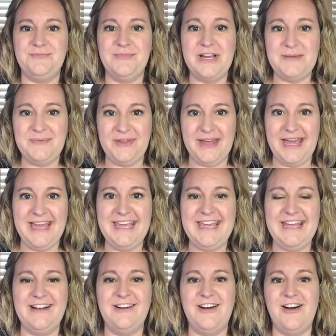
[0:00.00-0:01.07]
replay
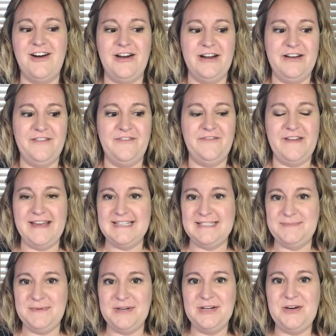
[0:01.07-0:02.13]
here on
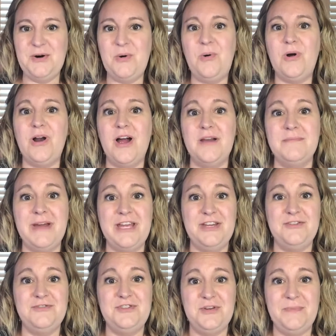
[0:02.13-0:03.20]
Facebook or on my
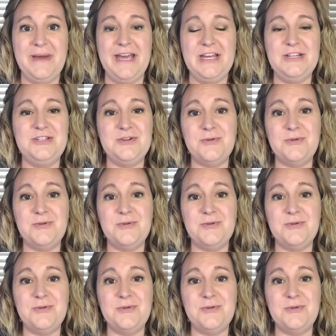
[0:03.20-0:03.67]
YouTube page,